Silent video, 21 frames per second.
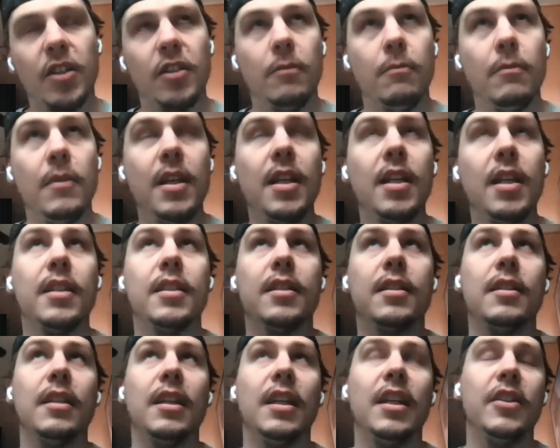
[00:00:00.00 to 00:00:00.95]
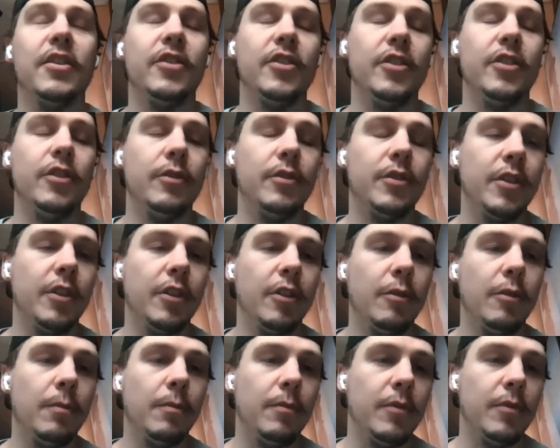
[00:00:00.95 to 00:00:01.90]
To me, it's
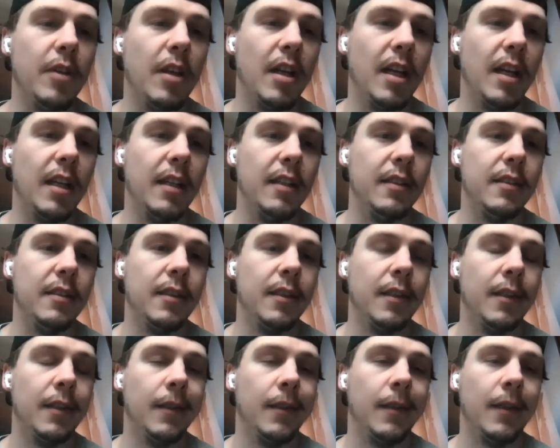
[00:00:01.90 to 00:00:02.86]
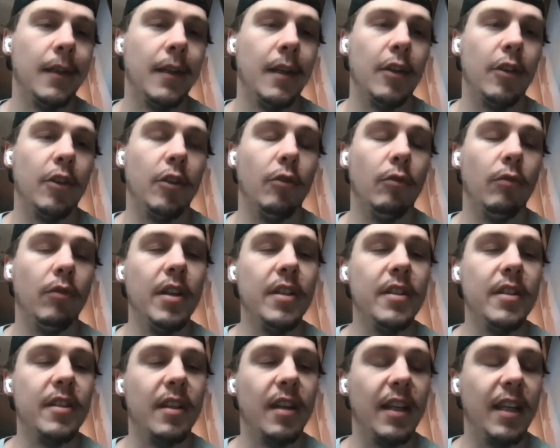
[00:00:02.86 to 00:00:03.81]
YouTube, and the
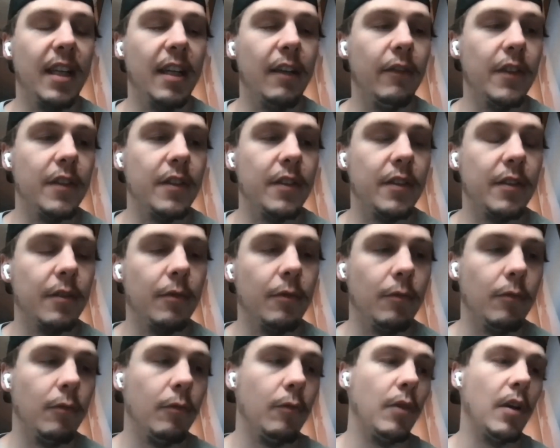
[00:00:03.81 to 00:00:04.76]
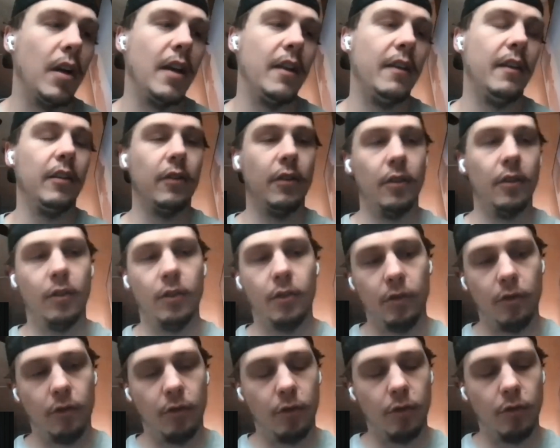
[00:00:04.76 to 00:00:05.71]
reason I give is, I think
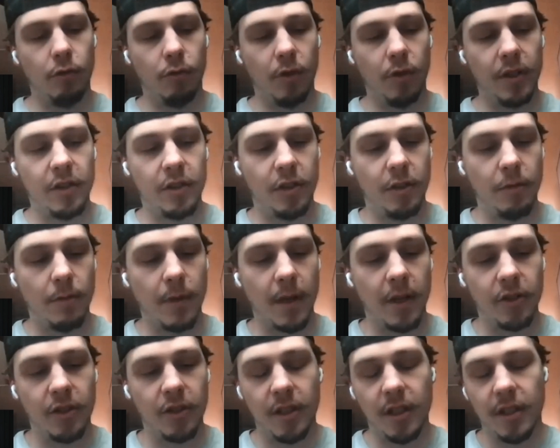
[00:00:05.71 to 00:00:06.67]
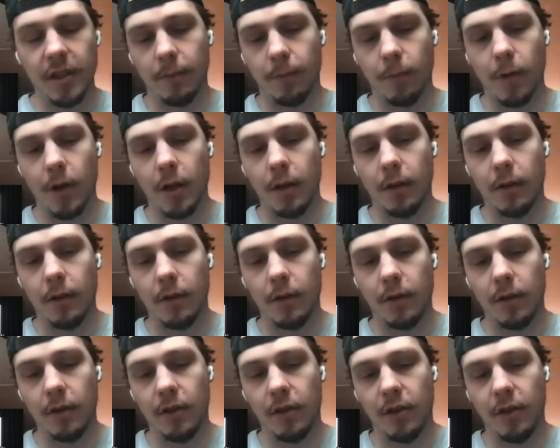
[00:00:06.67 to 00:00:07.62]
the reasons you mentioned is, one,
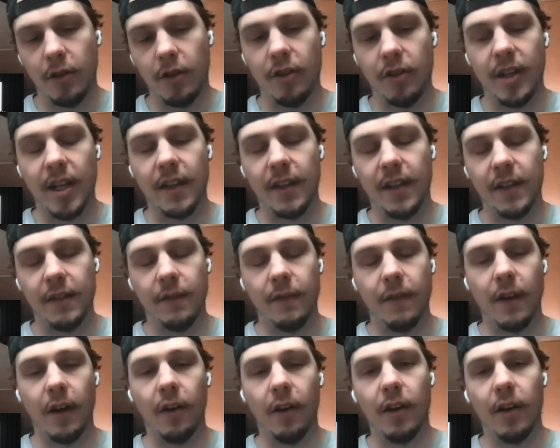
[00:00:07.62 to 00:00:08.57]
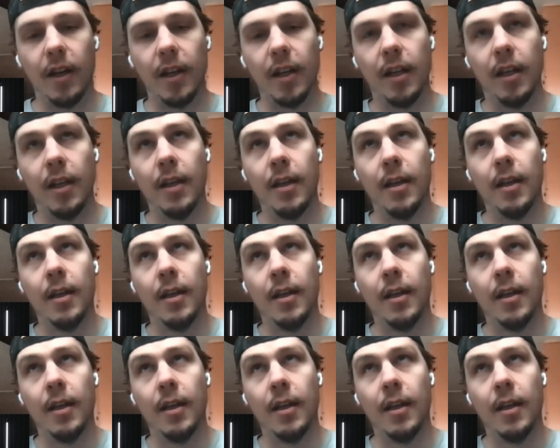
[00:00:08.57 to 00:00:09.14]
you get these very